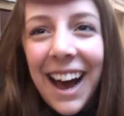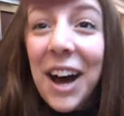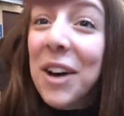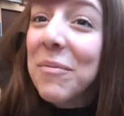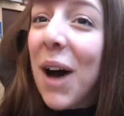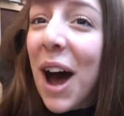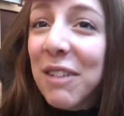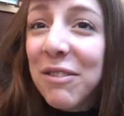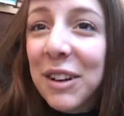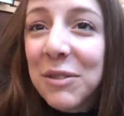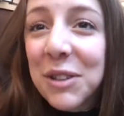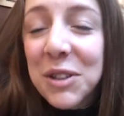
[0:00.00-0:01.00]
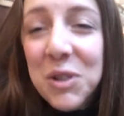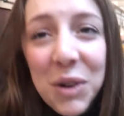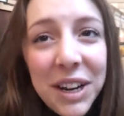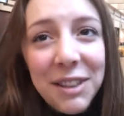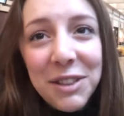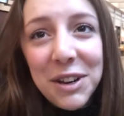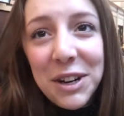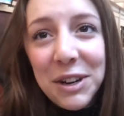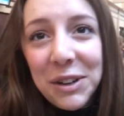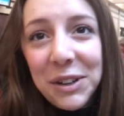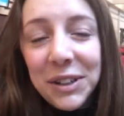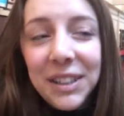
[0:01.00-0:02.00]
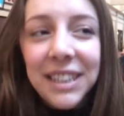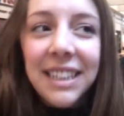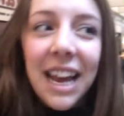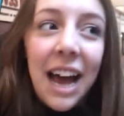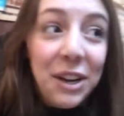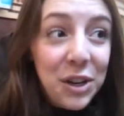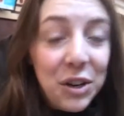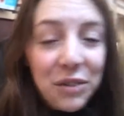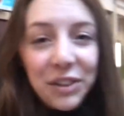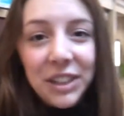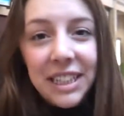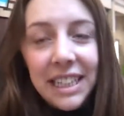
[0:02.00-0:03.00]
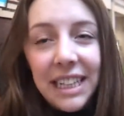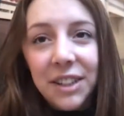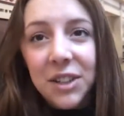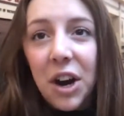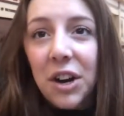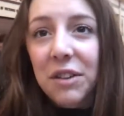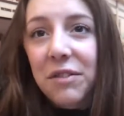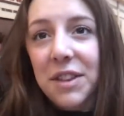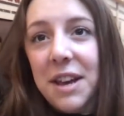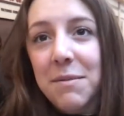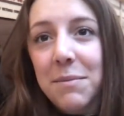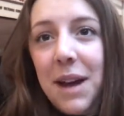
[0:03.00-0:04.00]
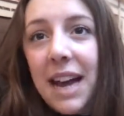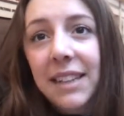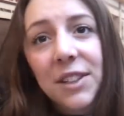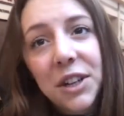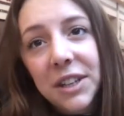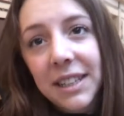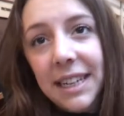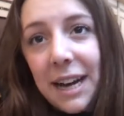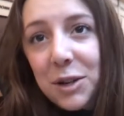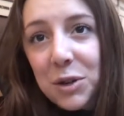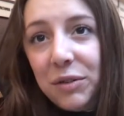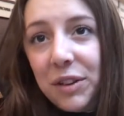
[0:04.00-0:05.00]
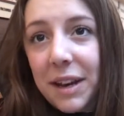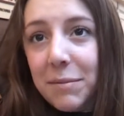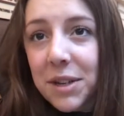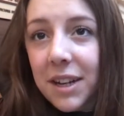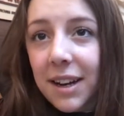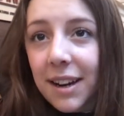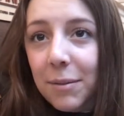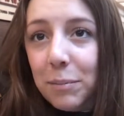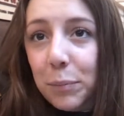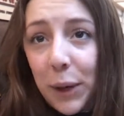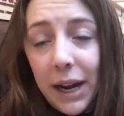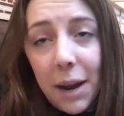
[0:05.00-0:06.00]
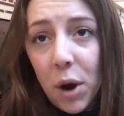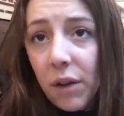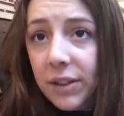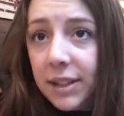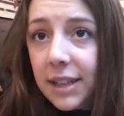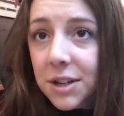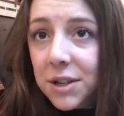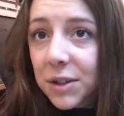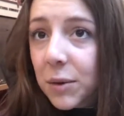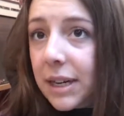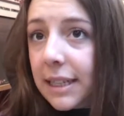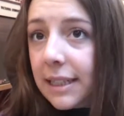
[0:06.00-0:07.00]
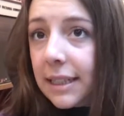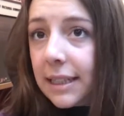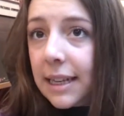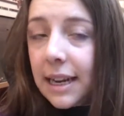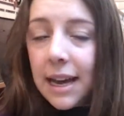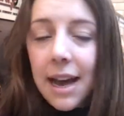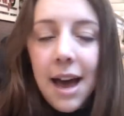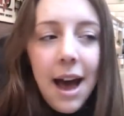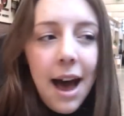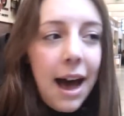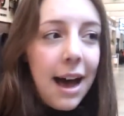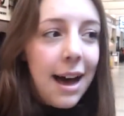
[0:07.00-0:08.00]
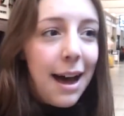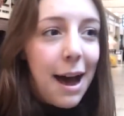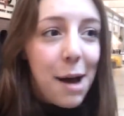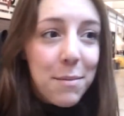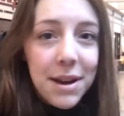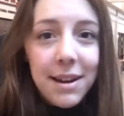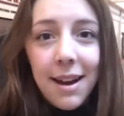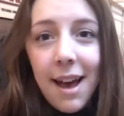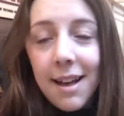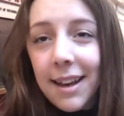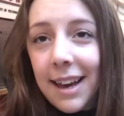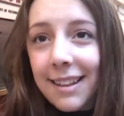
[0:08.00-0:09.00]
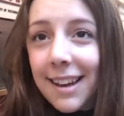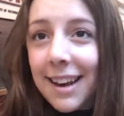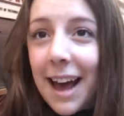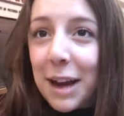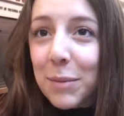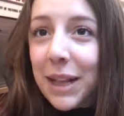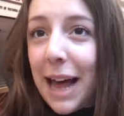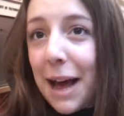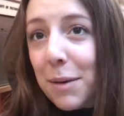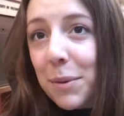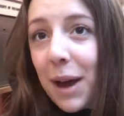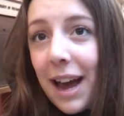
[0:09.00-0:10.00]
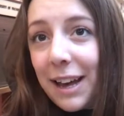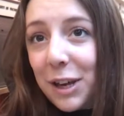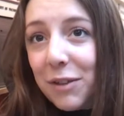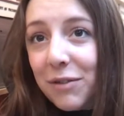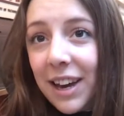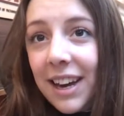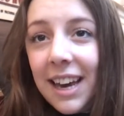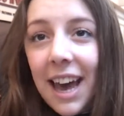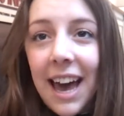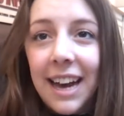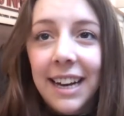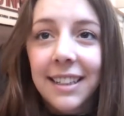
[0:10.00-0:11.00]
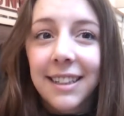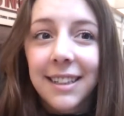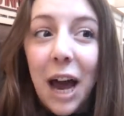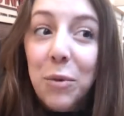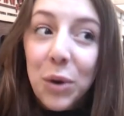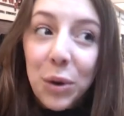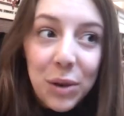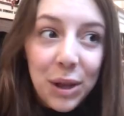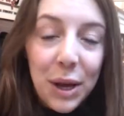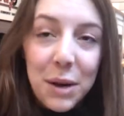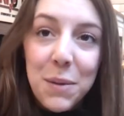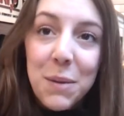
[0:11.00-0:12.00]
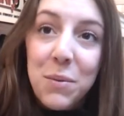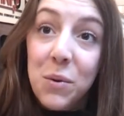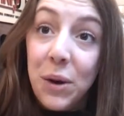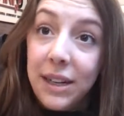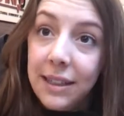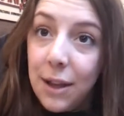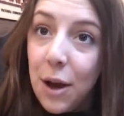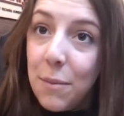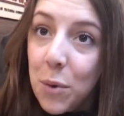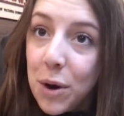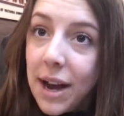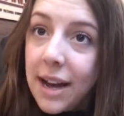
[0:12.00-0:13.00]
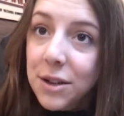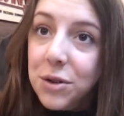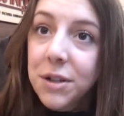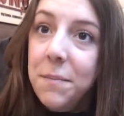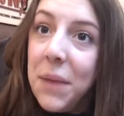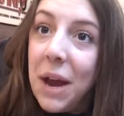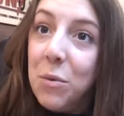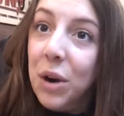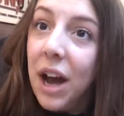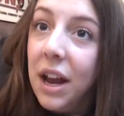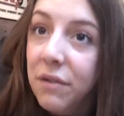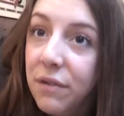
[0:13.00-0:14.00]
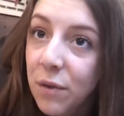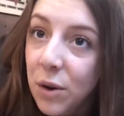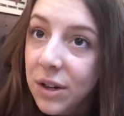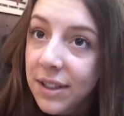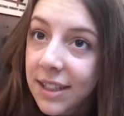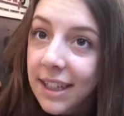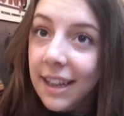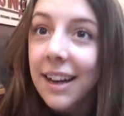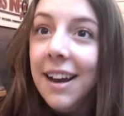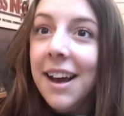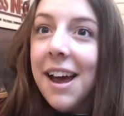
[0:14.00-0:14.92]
I find with 20 and 30 year olds at university, it's harder for them, it's not as natural for them to bring up conversations quite as easily. I'm in LA in the anatomy lab at UVic, and I work with a lot of people where it's a lot more natural, and we're kind of forced to